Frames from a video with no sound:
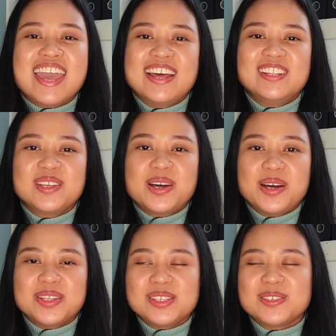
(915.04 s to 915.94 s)
And
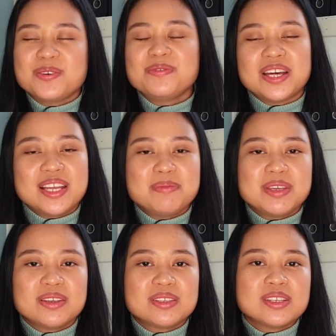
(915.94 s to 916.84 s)
this is so funny
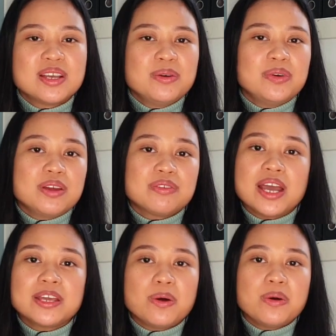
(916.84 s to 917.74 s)
because
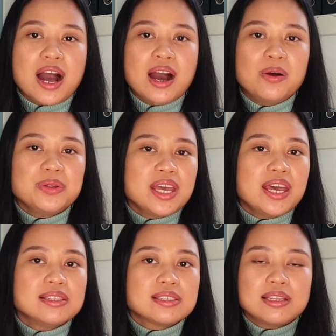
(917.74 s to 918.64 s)
whenever I go out
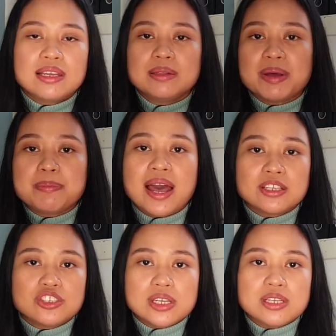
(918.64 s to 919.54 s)
and sending my
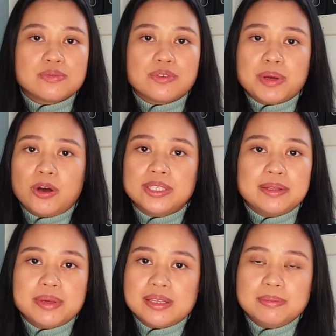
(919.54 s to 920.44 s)
packages for my
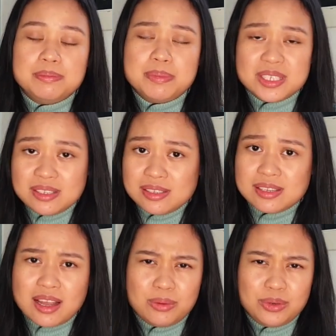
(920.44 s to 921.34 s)
online
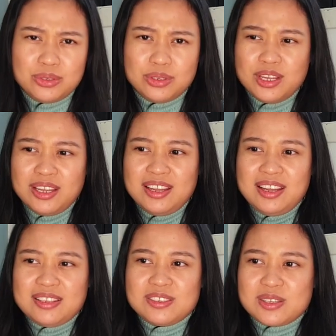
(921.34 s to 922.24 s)
business, I would
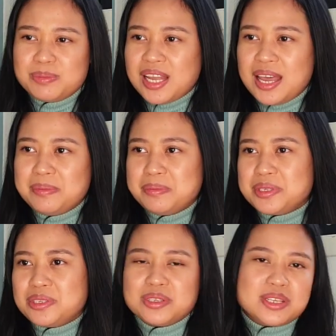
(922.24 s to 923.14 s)

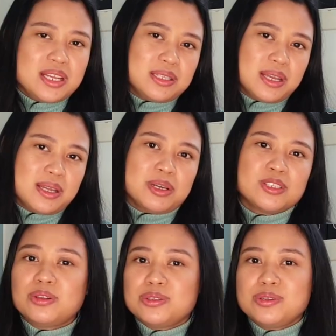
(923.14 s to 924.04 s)
sometimes just eat in
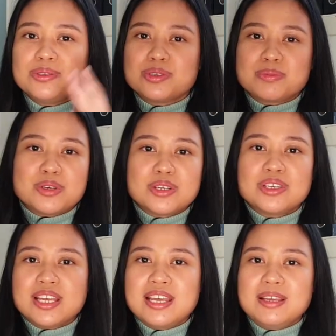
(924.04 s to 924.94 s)
McDonald's or
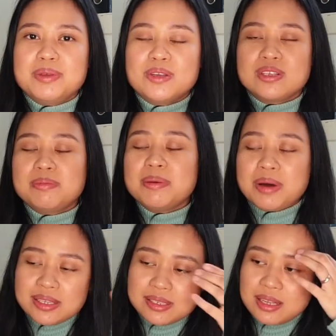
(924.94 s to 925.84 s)
Burger King because in my
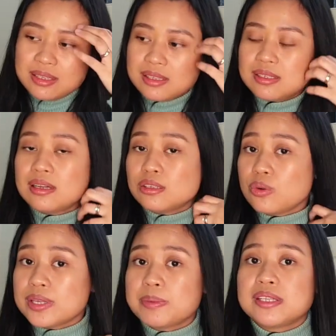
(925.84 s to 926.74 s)
mindset it's not
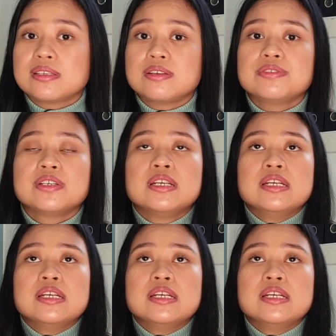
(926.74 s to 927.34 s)
so expensive.